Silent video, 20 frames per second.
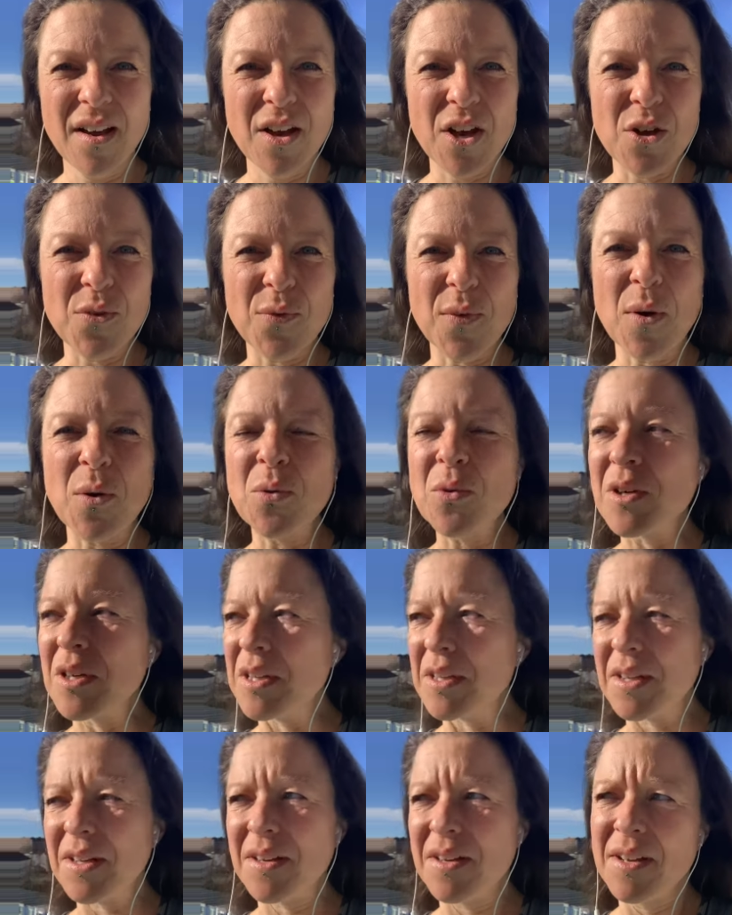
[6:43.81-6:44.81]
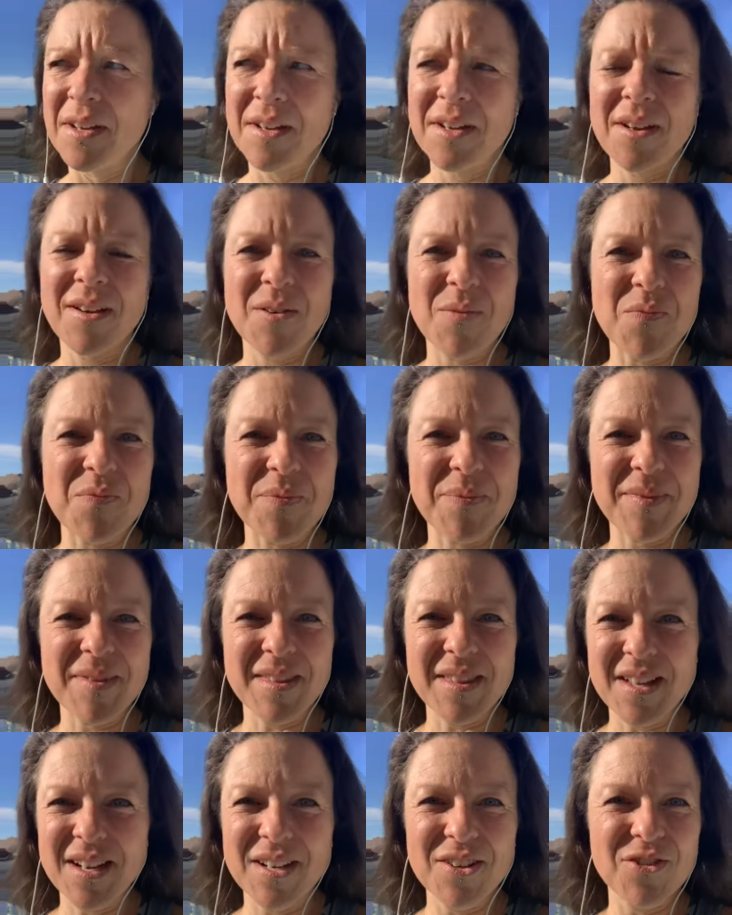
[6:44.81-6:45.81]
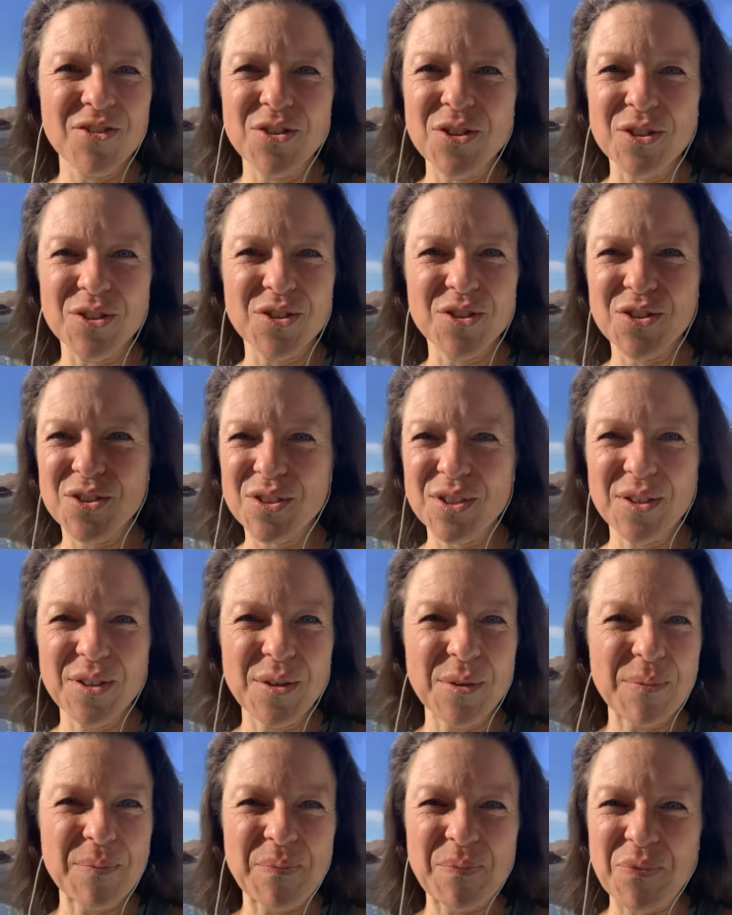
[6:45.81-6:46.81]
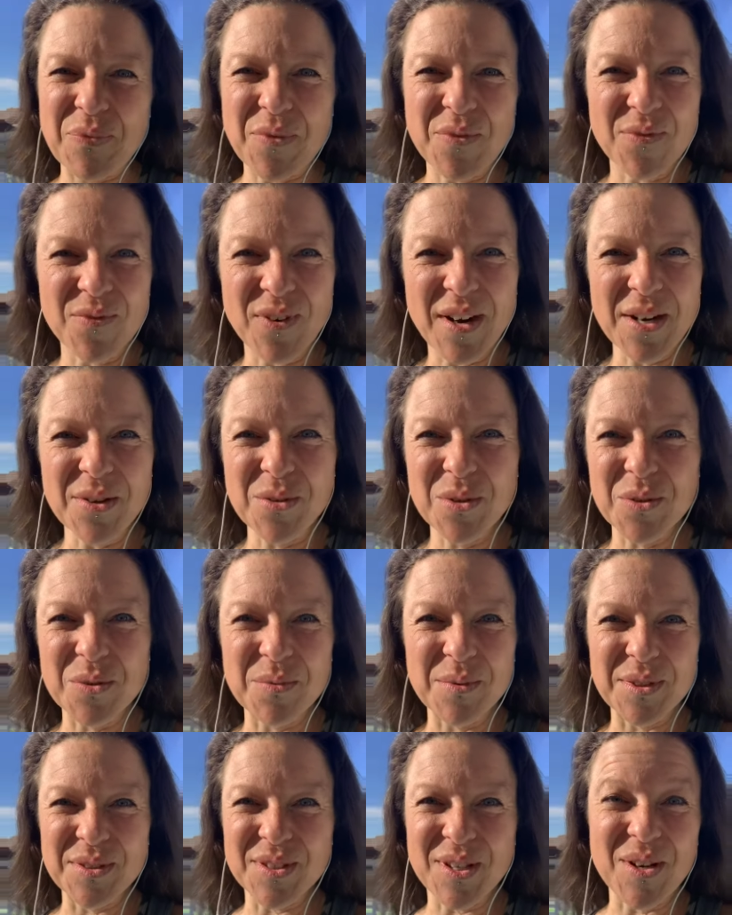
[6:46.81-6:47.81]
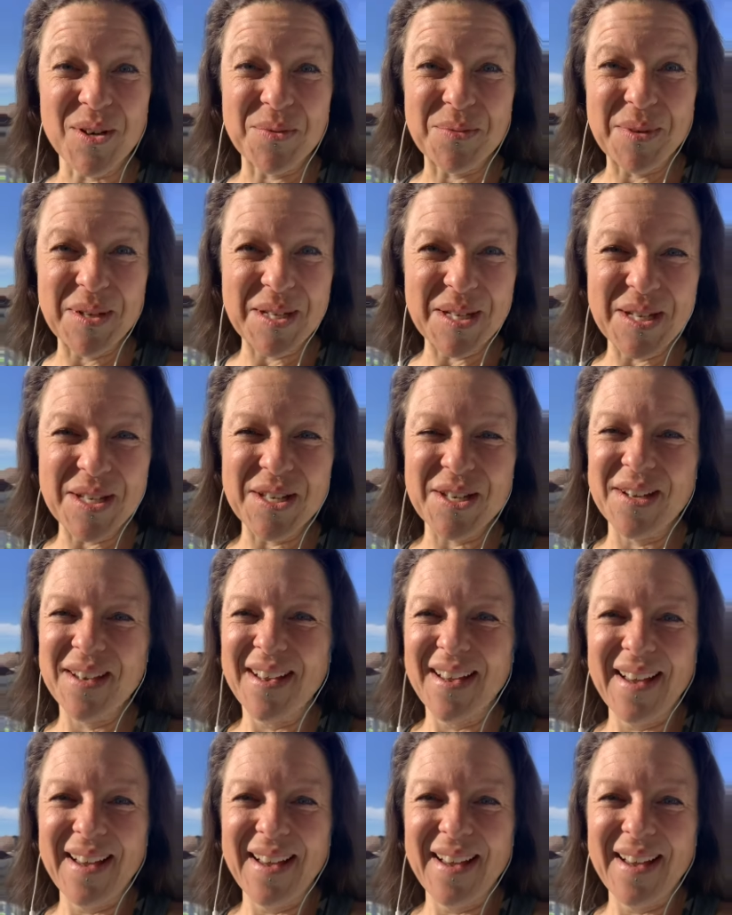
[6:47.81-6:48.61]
If only this virus was already